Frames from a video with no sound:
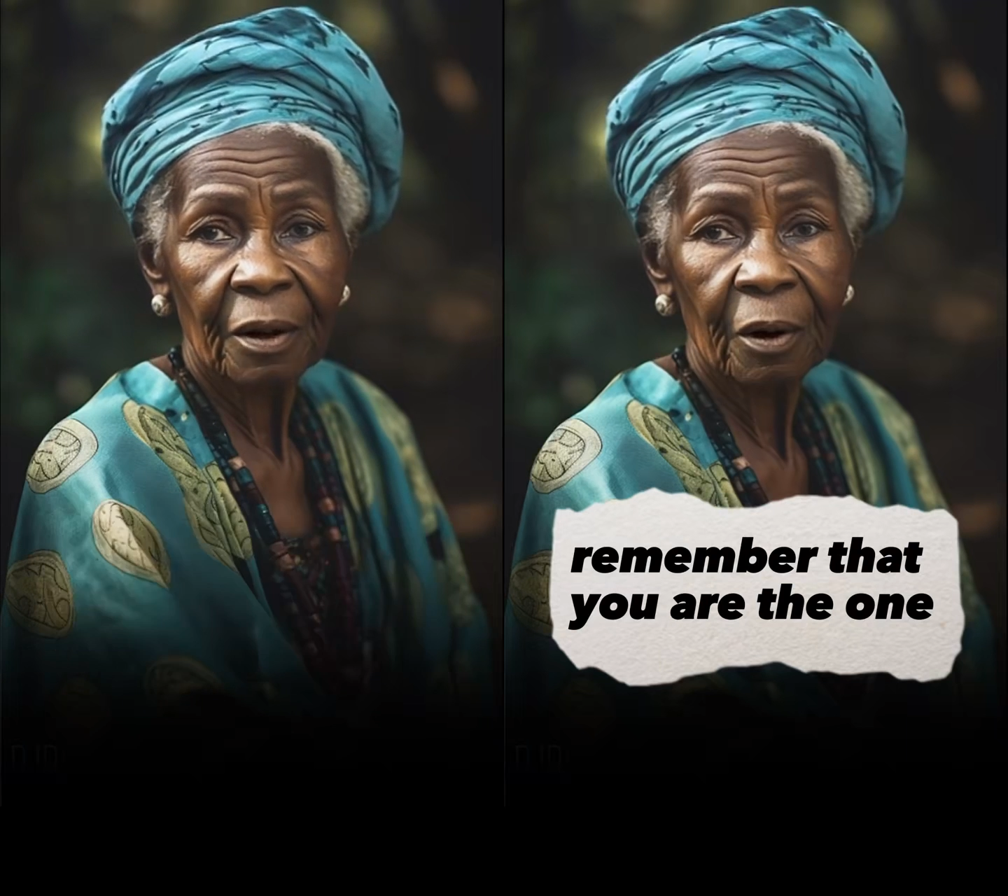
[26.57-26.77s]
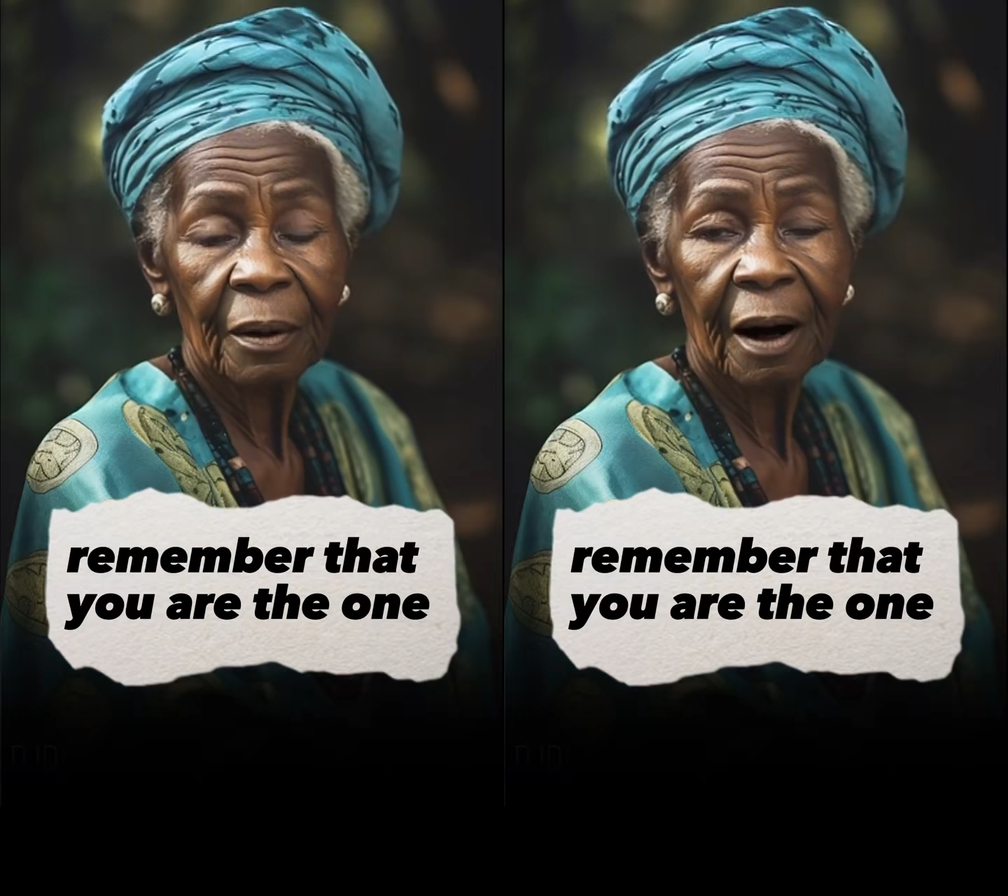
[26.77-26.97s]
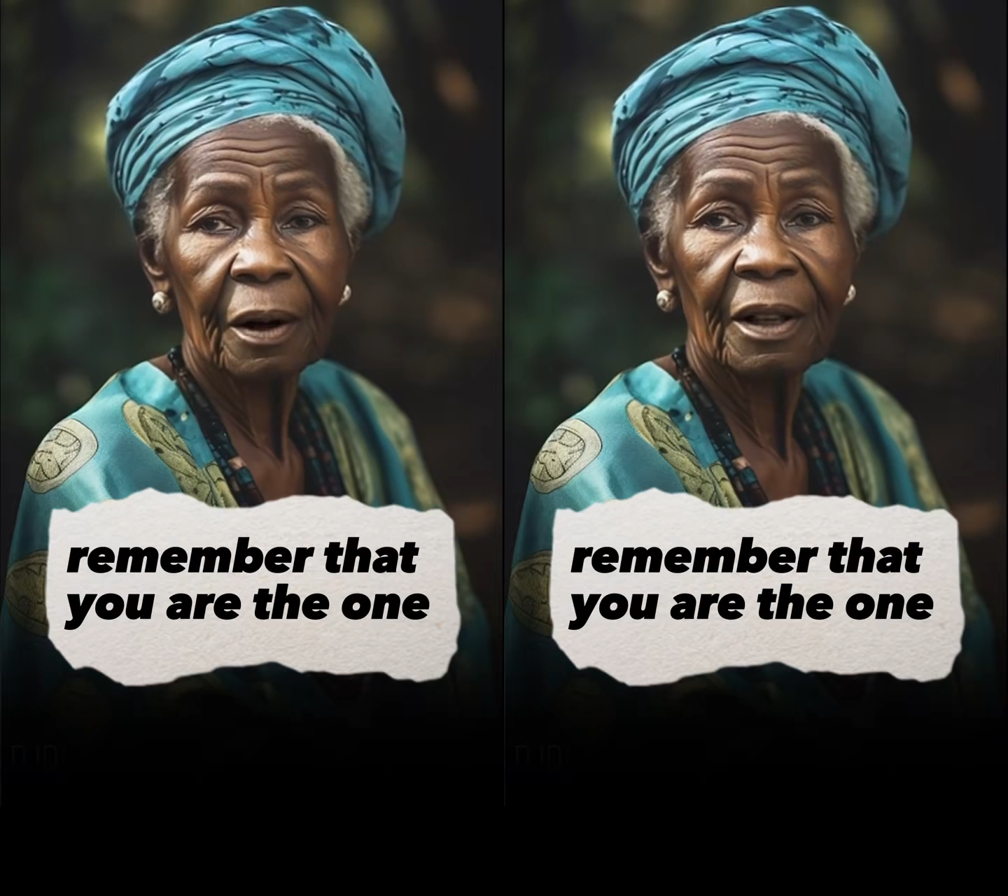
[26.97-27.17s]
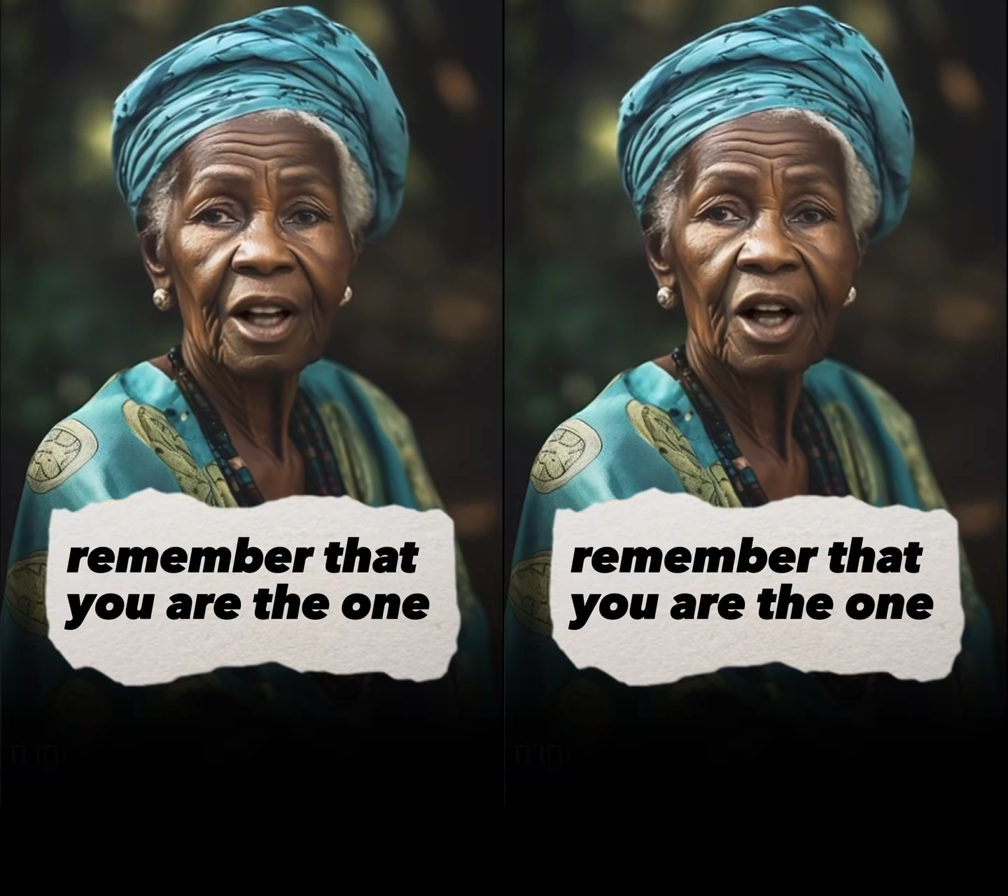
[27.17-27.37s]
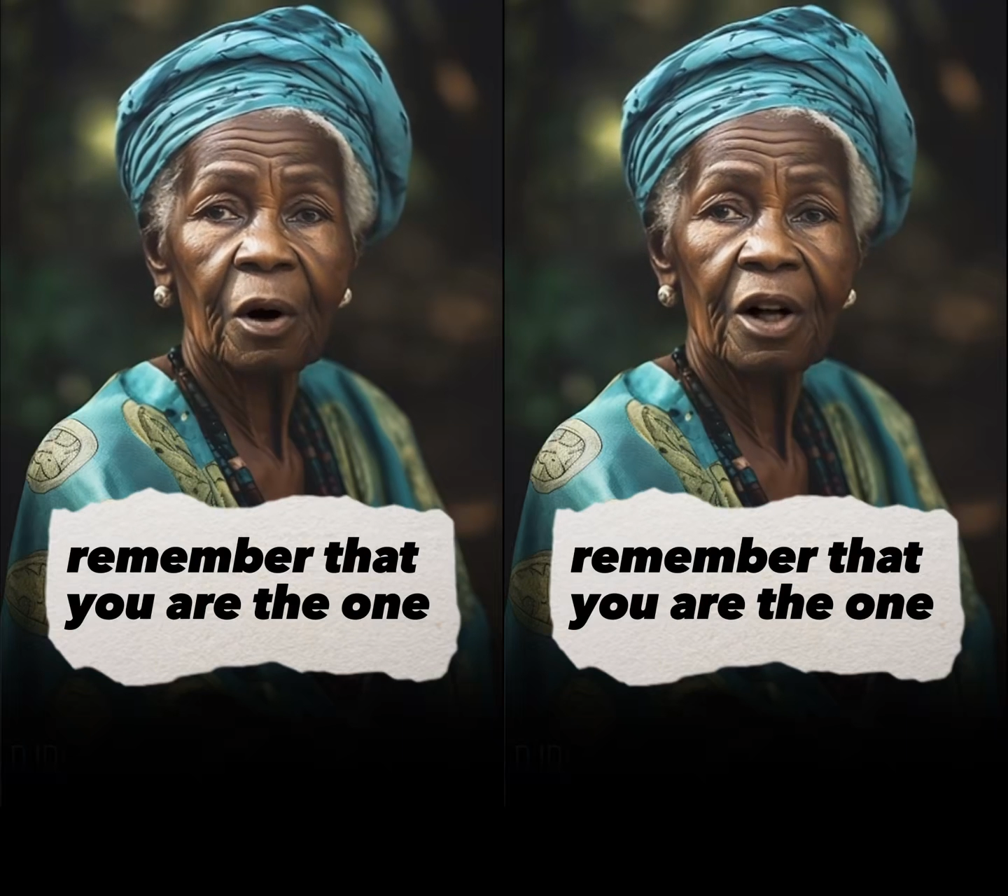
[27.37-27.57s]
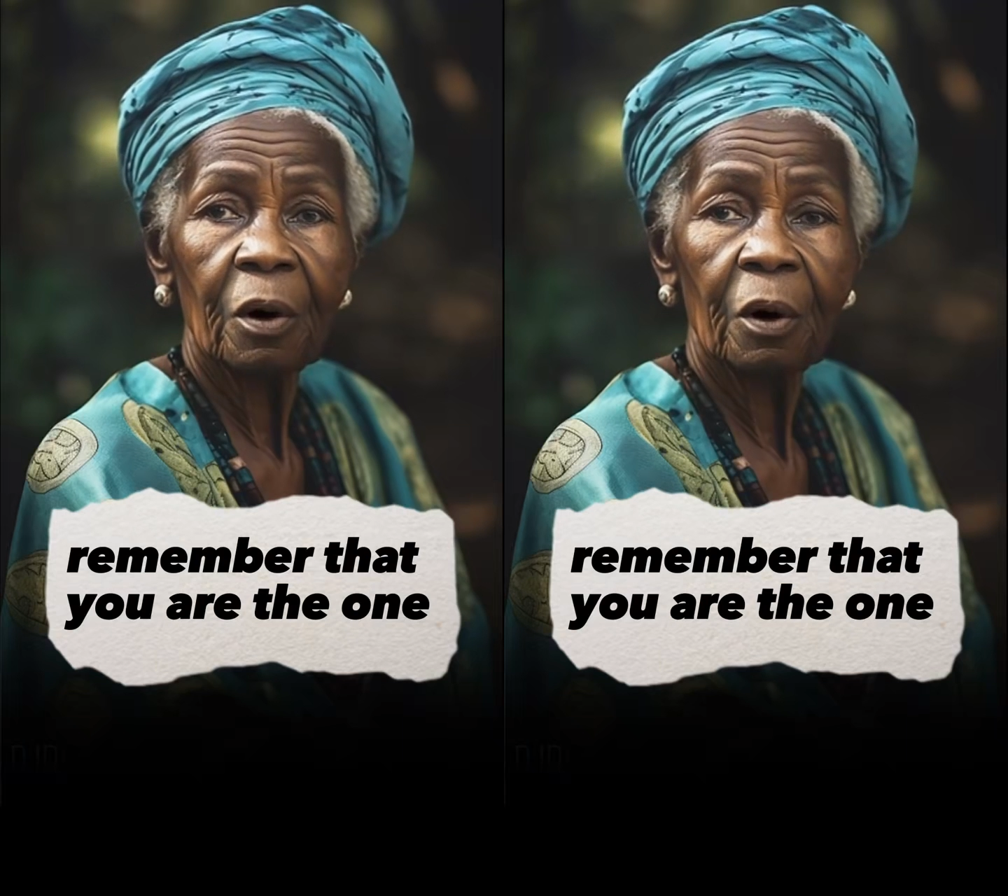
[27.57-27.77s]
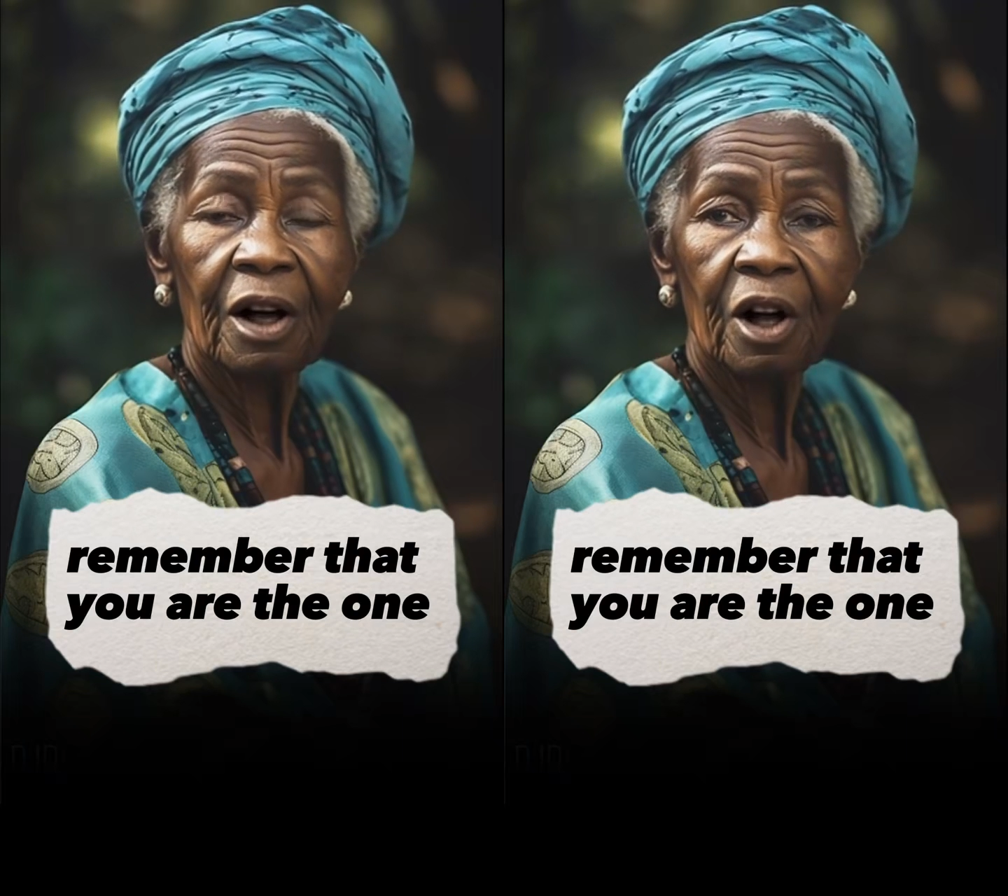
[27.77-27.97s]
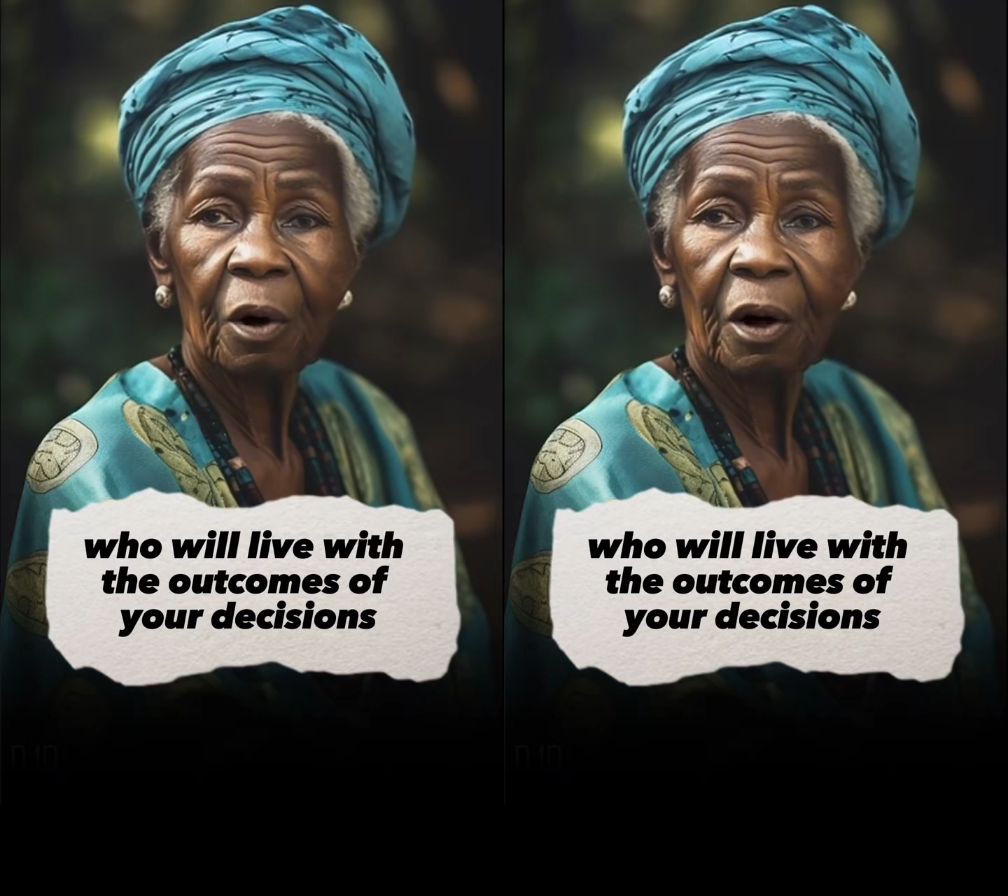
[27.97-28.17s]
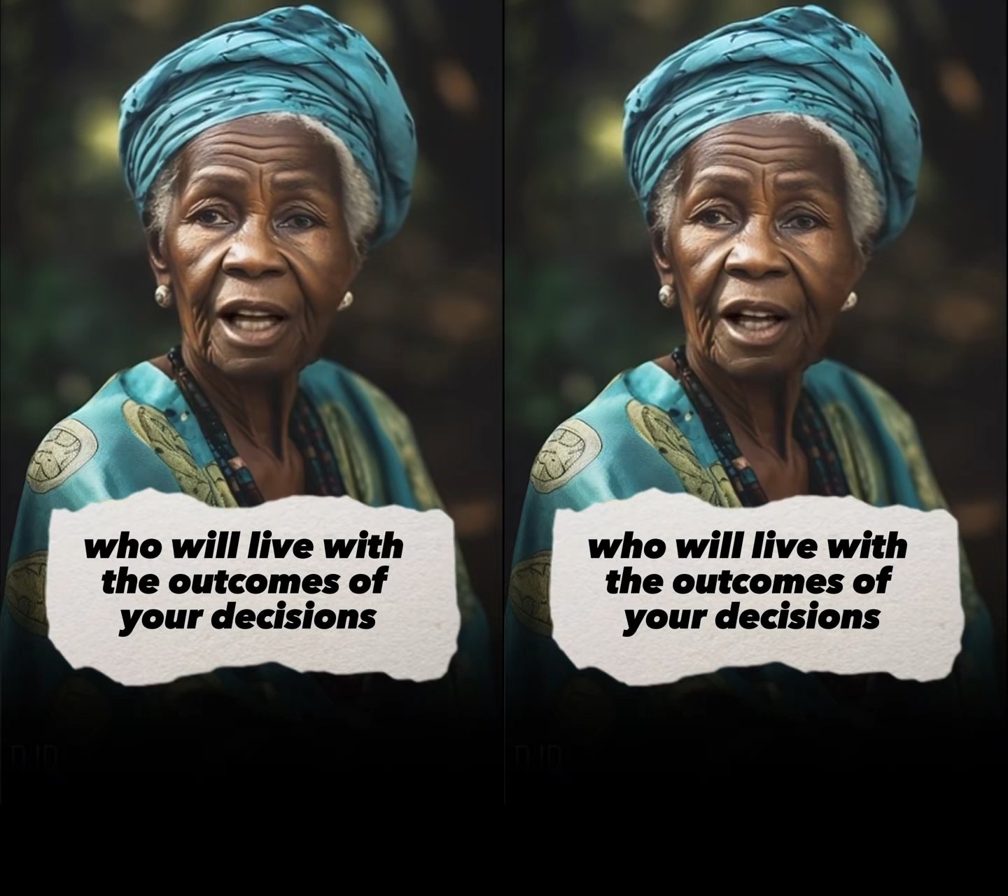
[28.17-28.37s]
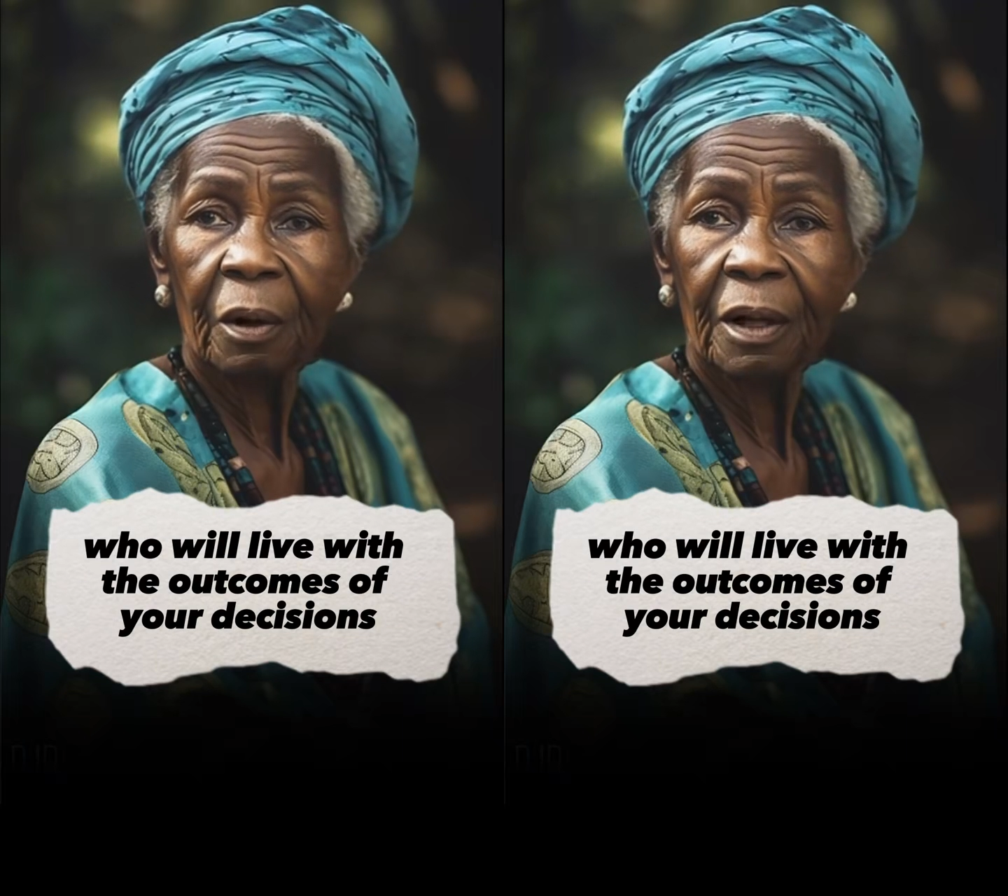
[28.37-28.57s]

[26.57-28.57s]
remember that you are the one who will live